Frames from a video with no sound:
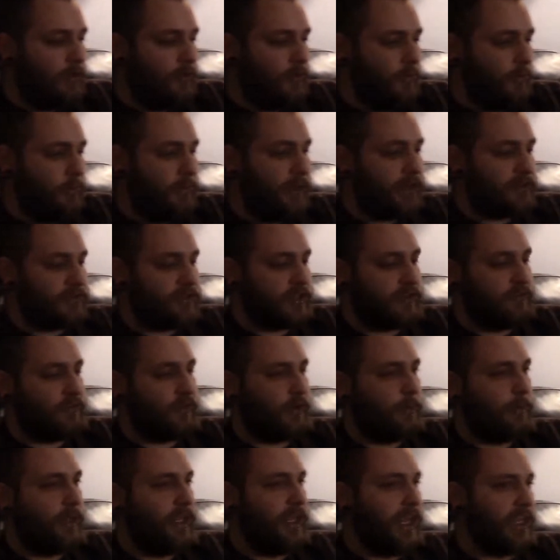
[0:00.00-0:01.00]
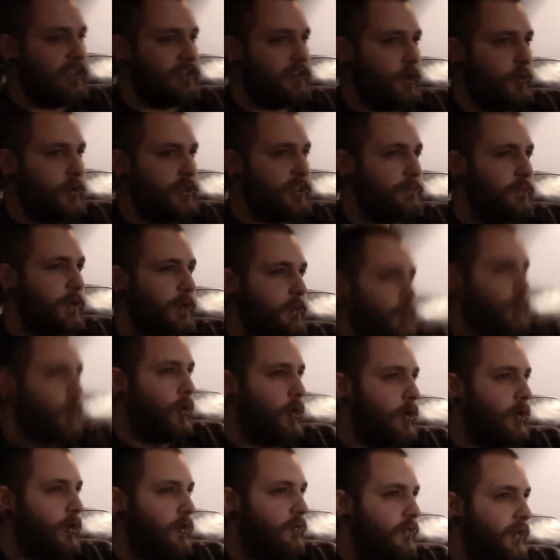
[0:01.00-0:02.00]
piercing for me has always been
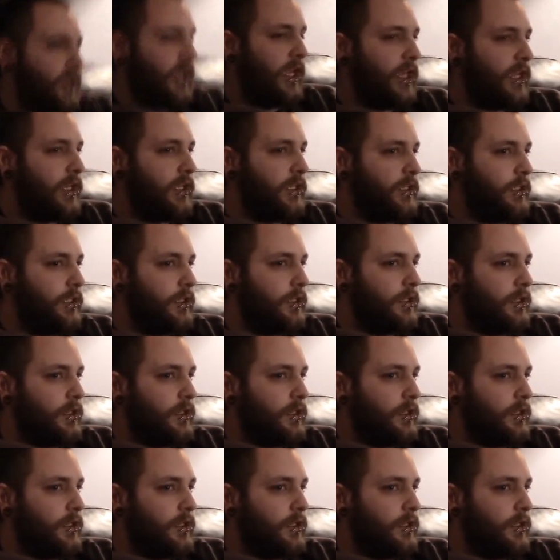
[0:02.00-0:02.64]
more of a.